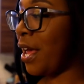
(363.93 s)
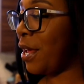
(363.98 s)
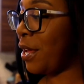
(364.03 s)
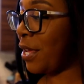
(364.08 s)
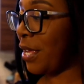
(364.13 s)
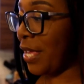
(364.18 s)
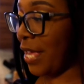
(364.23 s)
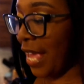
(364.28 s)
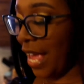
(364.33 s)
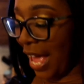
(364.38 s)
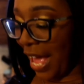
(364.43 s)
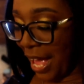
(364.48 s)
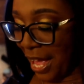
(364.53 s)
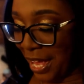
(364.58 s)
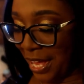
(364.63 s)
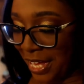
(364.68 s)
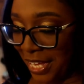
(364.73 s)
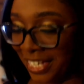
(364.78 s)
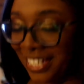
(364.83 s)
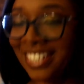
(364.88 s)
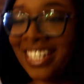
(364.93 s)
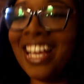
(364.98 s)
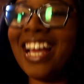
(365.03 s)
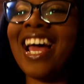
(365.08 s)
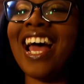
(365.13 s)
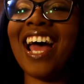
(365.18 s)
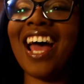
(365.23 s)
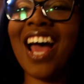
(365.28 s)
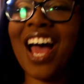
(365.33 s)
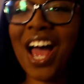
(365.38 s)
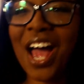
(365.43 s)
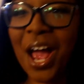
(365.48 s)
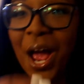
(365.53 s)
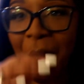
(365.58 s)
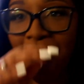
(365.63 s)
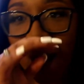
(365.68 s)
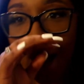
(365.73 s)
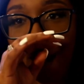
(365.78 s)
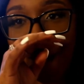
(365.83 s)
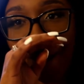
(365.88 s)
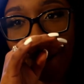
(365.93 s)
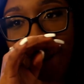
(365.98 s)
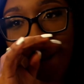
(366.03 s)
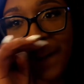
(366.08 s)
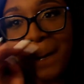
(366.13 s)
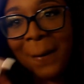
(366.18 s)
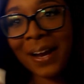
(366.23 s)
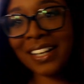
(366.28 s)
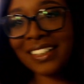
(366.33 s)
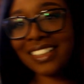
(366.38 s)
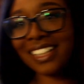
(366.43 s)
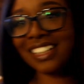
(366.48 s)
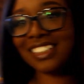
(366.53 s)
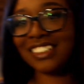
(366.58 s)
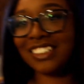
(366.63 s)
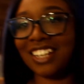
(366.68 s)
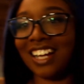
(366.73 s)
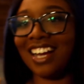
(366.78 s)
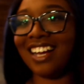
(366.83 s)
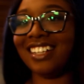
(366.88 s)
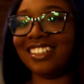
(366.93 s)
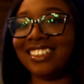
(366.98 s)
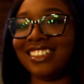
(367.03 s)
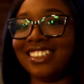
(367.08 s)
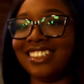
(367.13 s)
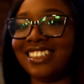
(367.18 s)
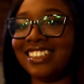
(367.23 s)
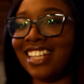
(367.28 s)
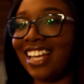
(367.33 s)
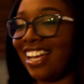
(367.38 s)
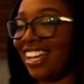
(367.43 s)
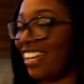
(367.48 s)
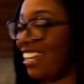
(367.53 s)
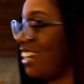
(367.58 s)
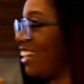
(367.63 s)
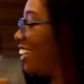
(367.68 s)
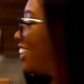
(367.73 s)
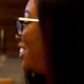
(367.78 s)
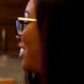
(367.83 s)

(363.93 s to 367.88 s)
Yeah. We're about to take a shot, she said.